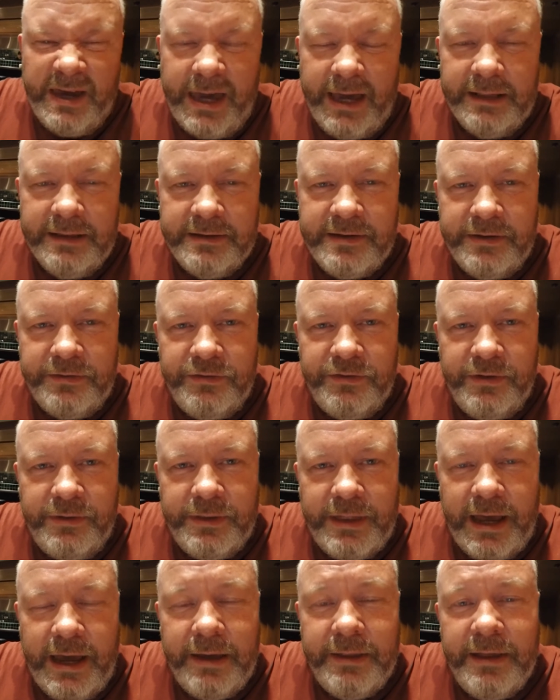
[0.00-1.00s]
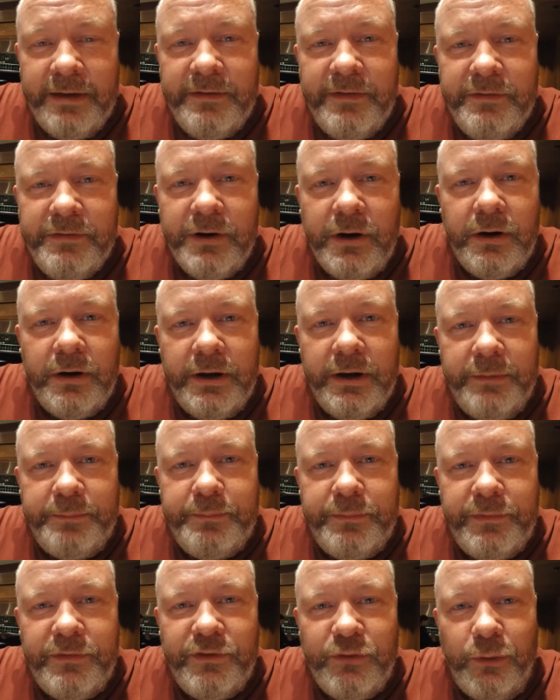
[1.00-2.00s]
Again, didn't do that. They've even got a
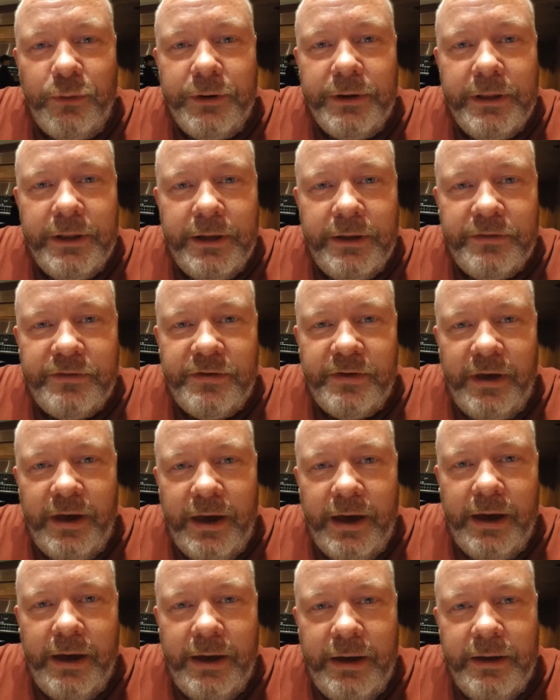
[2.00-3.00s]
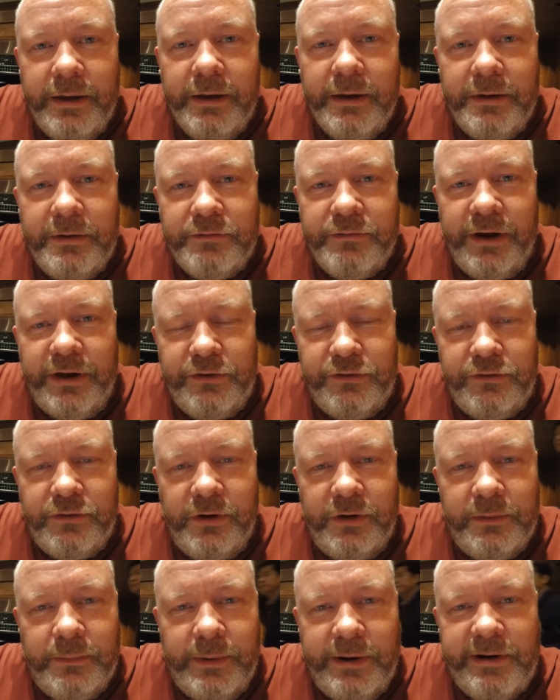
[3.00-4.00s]
toilet
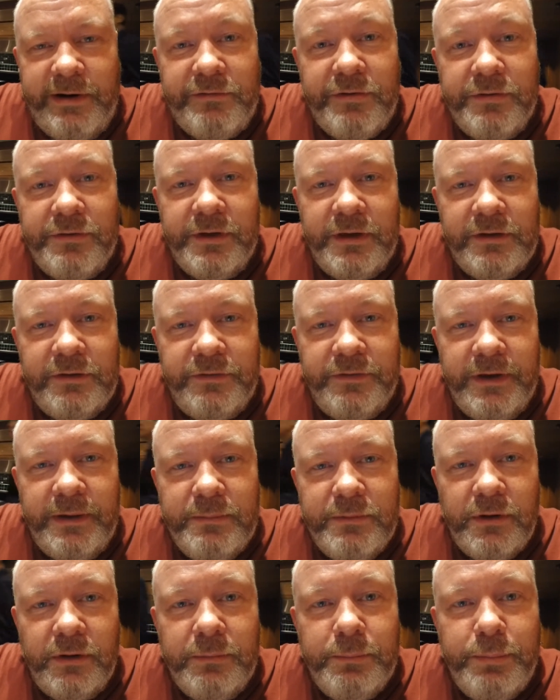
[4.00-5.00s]
restaurant where everything is themed on